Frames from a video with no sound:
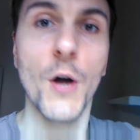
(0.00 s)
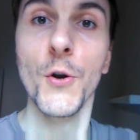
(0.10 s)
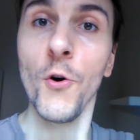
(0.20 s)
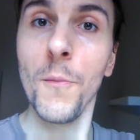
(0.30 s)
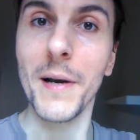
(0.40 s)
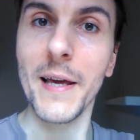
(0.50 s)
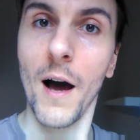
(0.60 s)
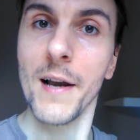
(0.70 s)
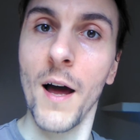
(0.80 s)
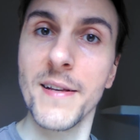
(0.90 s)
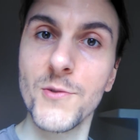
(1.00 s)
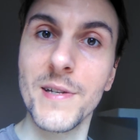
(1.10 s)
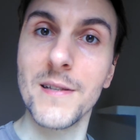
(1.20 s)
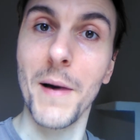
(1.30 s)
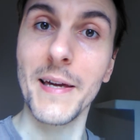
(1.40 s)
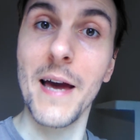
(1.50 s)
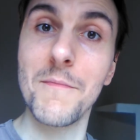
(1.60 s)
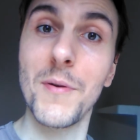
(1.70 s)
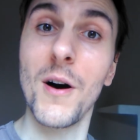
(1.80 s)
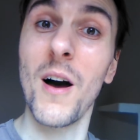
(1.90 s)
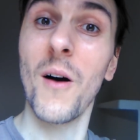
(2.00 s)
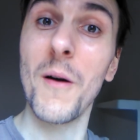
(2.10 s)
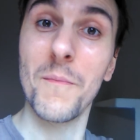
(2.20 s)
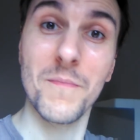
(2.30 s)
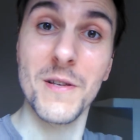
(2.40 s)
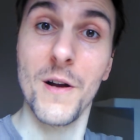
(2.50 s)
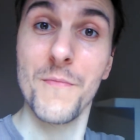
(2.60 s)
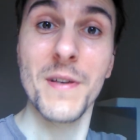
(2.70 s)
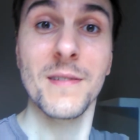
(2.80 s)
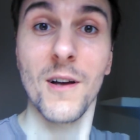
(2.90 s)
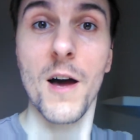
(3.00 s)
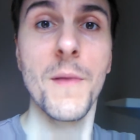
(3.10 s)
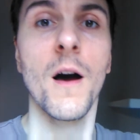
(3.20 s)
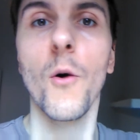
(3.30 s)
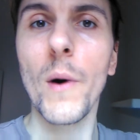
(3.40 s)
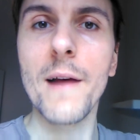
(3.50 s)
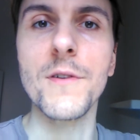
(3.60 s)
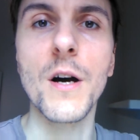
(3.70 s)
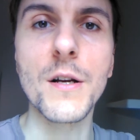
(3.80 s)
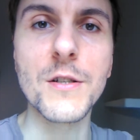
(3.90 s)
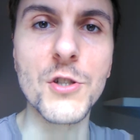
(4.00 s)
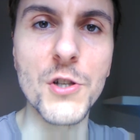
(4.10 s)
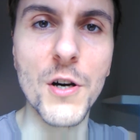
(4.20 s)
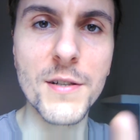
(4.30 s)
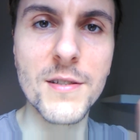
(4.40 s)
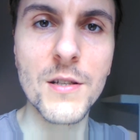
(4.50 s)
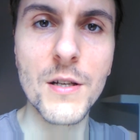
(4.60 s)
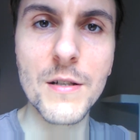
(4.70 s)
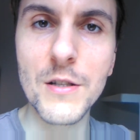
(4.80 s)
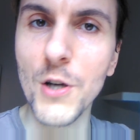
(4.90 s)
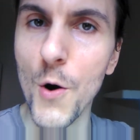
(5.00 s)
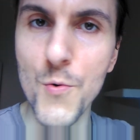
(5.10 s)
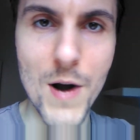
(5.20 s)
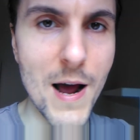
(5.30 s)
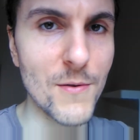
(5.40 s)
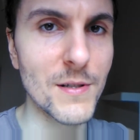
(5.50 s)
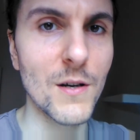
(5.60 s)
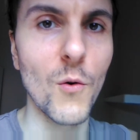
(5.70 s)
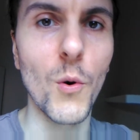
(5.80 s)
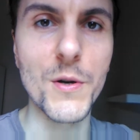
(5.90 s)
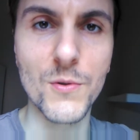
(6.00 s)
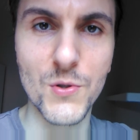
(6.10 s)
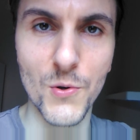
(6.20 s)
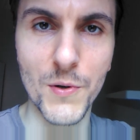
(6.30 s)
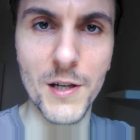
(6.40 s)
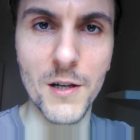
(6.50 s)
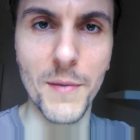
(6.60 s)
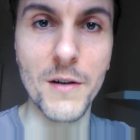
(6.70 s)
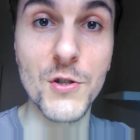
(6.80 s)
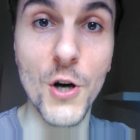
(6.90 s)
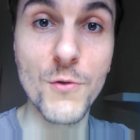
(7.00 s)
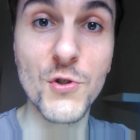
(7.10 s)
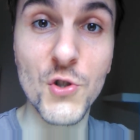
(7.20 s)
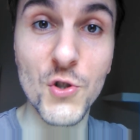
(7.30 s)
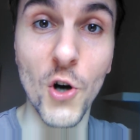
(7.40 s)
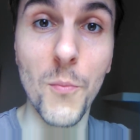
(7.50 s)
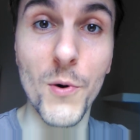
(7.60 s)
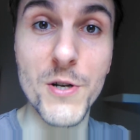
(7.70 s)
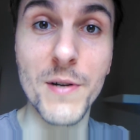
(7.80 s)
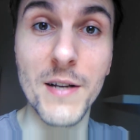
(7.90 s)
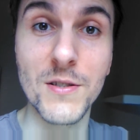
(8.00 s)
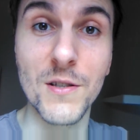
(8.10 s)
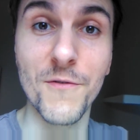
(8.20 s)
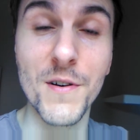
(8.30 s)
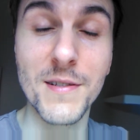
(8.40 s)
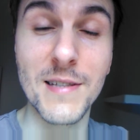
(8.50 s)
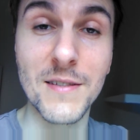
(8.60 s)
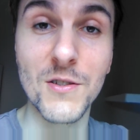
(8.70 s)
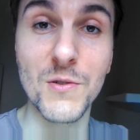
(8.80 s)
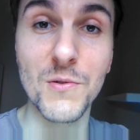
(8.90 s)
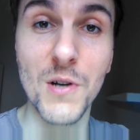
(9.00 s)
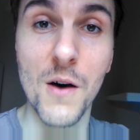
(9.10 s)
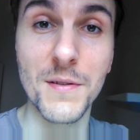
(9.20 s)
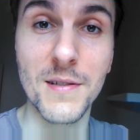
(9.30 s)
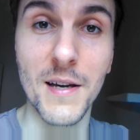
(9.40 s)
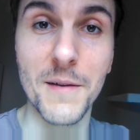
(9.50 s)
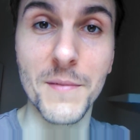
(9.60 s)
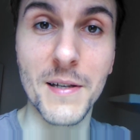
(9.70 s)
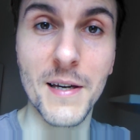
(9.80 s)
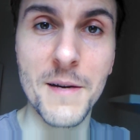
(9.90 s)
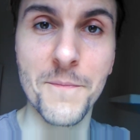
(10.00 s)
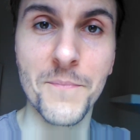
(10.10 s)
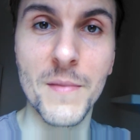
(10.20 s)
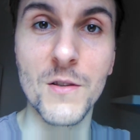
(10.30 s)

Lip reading: Normally, I like to eat a baguette, but, you know, this time, whatever. Just go around what you're talking about. Don't stop when you get to the first thing that you can't say, okay?